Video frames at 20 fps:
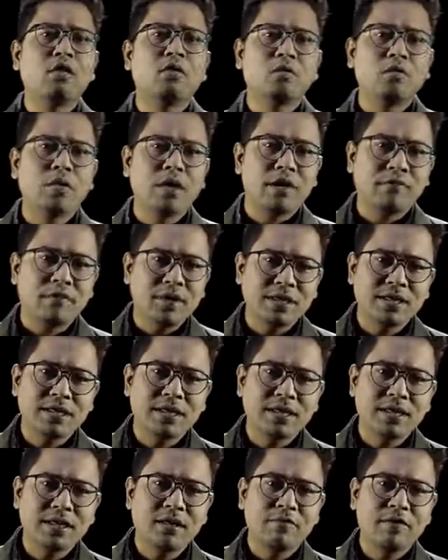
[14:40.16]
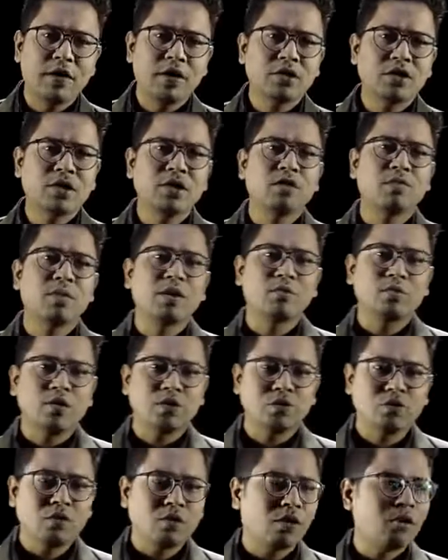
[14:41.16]
we have discussed the functions, but we
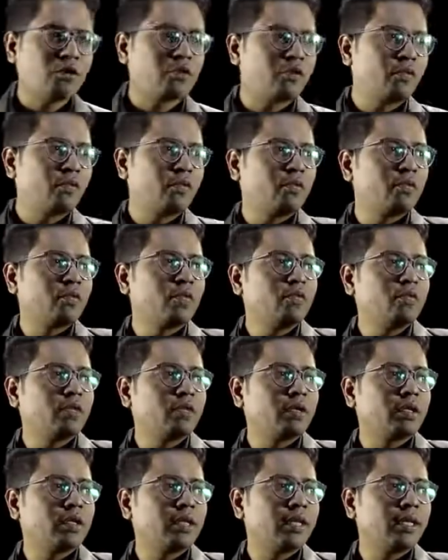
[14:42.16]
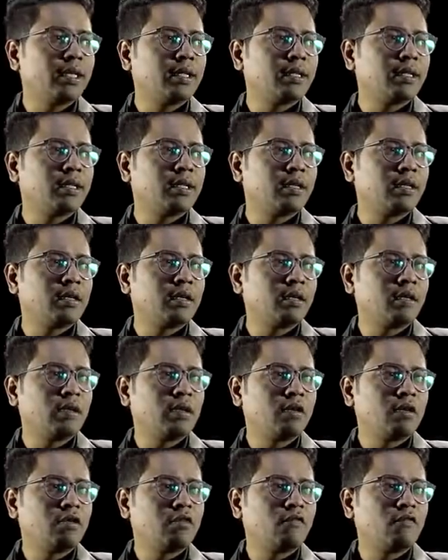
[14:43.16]
should also know that
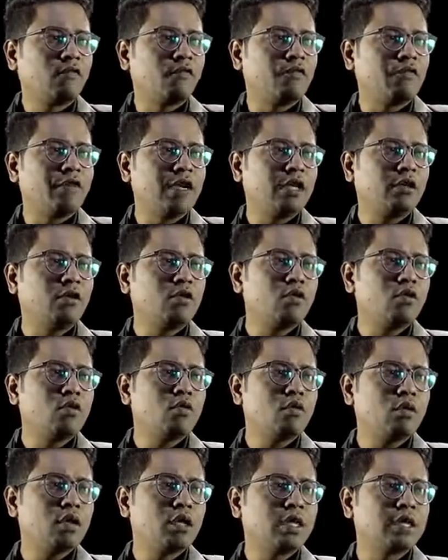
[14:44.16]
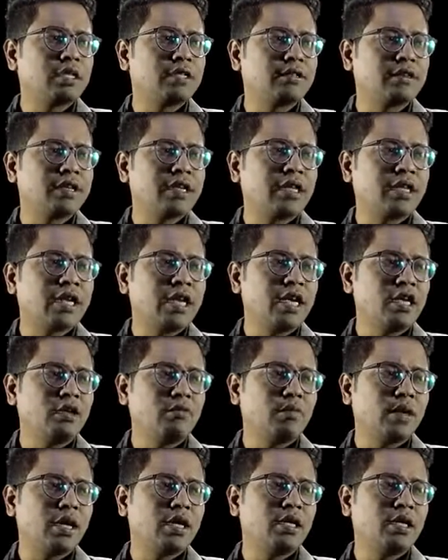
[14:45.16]
veto is
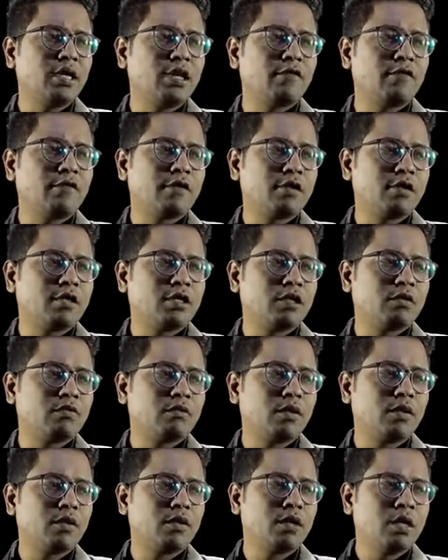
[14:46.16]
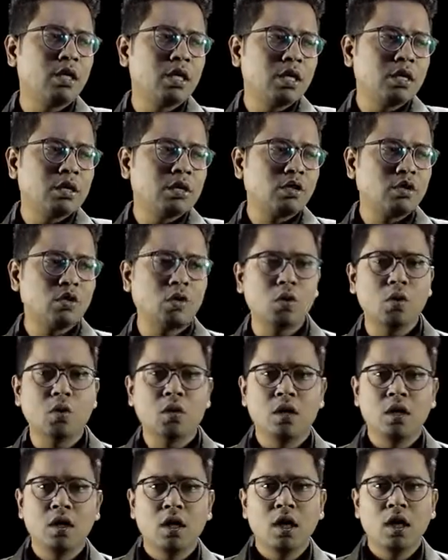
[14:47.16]
retained by the Governor General. So,
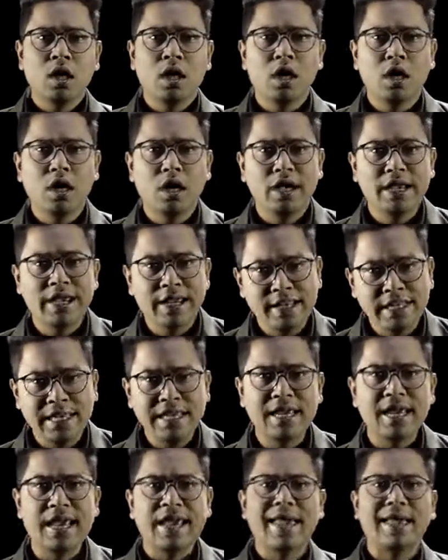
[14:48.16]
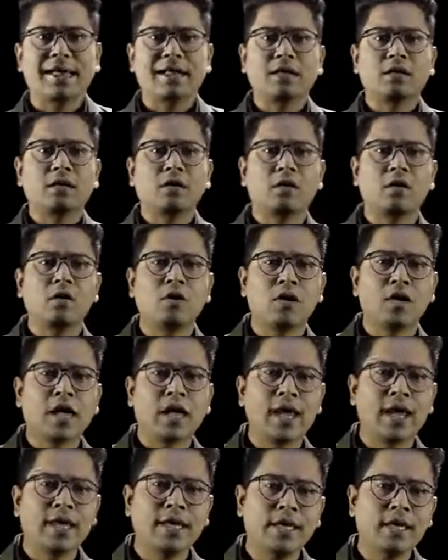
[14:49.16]
any act or
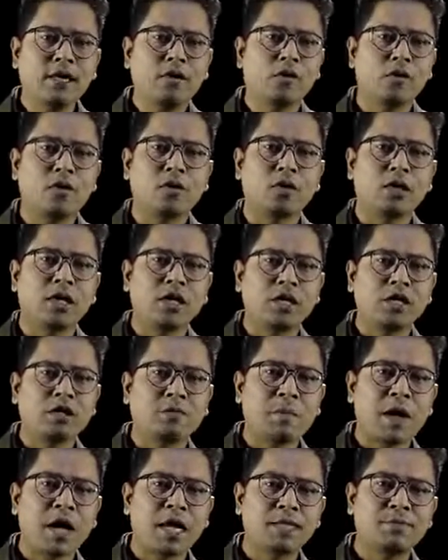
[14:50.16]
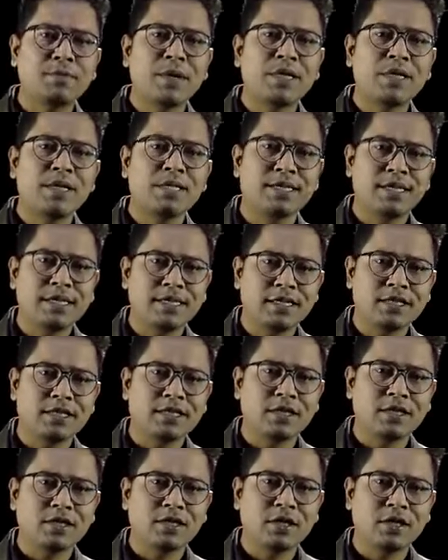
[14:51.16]
any law that is passed by these
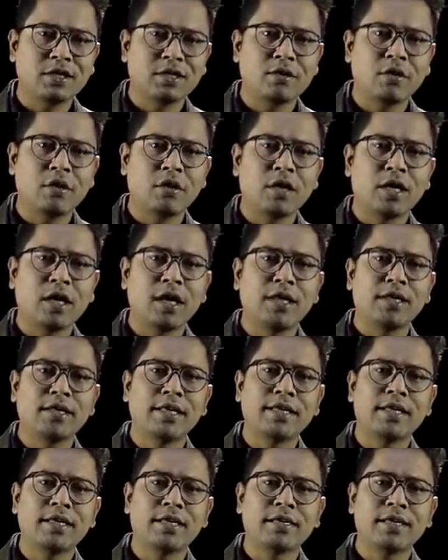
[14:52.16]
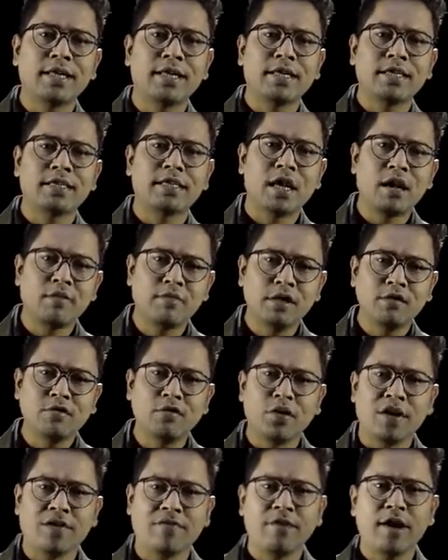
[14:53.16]
legislatures or that has come
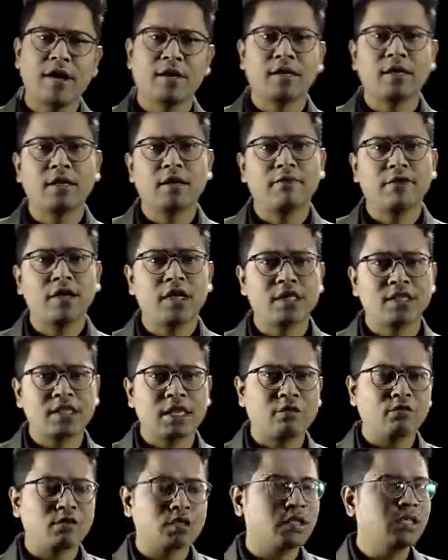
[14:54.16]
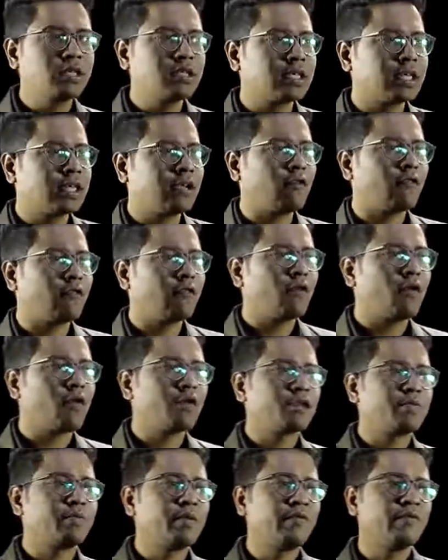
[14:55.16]
into effect in the various councils can of
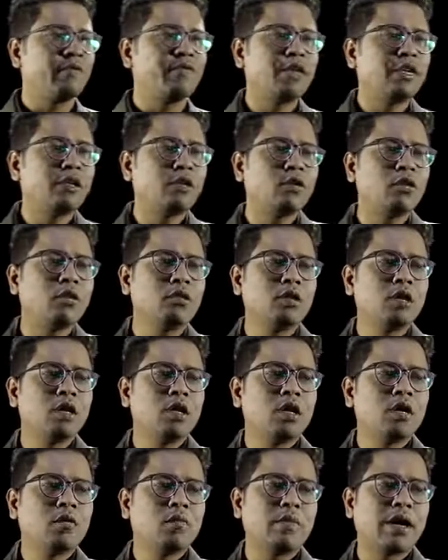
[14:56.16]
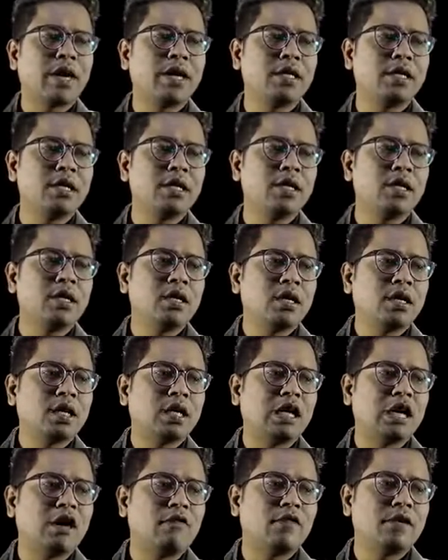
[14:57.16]
course be vetoed by the
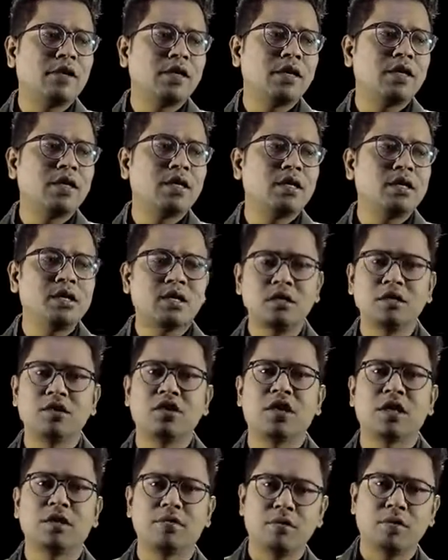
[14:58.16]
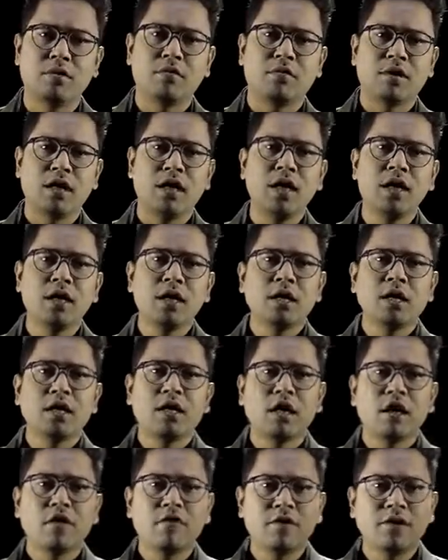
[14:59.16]
Governor General. Okay,
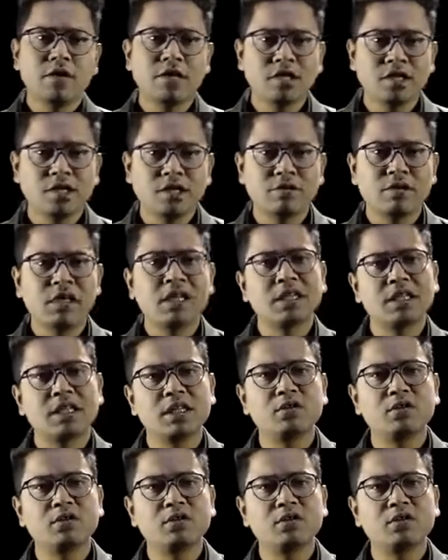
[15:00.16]
the Governor General is the